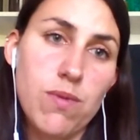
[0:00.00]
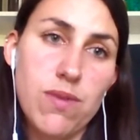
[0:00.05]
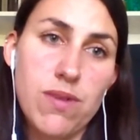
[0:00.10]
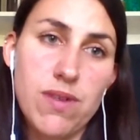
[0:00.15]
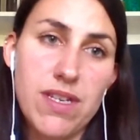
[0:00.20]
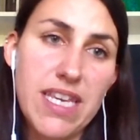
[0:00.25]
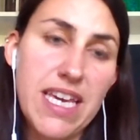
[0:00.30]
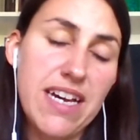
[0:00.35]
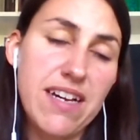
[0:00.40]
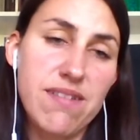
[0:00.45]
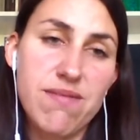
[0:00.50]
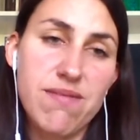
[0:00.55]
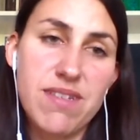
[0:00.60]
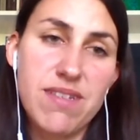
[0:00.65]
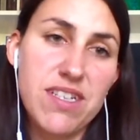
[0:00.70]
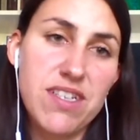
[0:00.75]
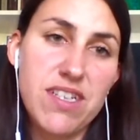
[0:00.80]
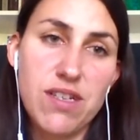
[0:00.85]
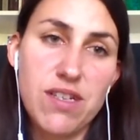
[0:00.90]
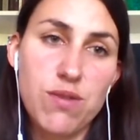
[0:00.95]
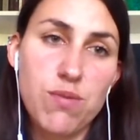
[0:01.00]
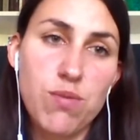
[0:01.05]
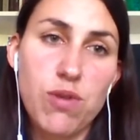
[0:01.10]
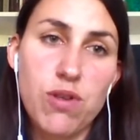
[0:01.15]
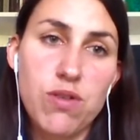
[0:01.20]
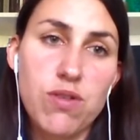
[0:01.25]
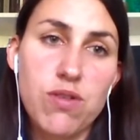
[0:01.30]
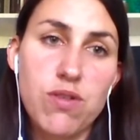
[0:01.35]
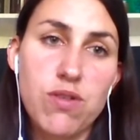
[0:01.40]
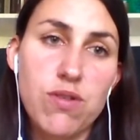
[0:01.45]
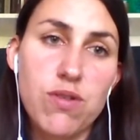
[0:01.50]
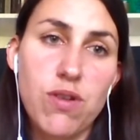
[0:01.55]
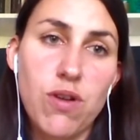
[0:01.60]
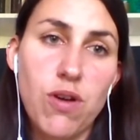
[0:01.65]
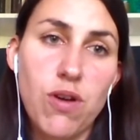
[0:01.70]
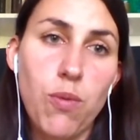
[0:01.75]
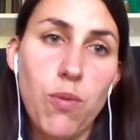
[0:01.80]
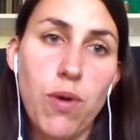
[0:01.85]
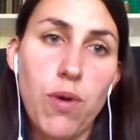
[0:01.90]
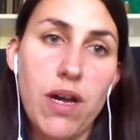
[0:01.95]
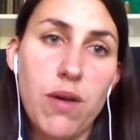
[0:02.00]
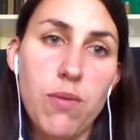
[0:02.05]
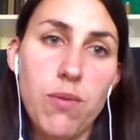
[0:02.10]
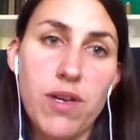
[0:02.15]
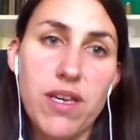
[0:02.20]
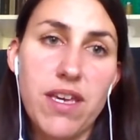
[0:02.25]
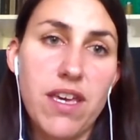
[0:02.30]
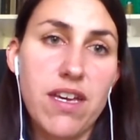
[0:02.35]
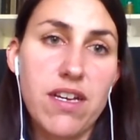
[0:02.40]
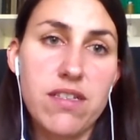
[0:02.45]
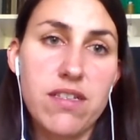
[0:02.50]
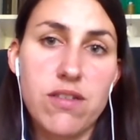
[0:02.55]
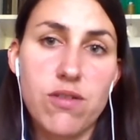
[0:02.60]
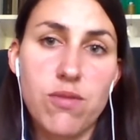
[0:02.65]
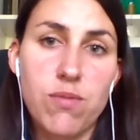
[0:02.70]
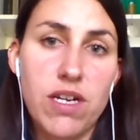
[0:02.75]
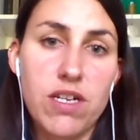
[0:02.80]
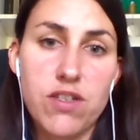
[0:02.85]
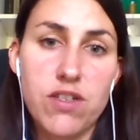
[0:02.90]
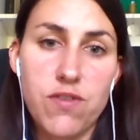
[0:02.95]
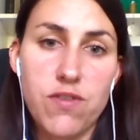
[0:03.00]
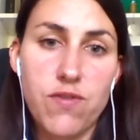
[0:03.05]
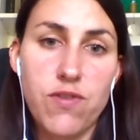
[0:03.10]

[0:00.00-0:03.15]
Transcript: they just want to know why we care so much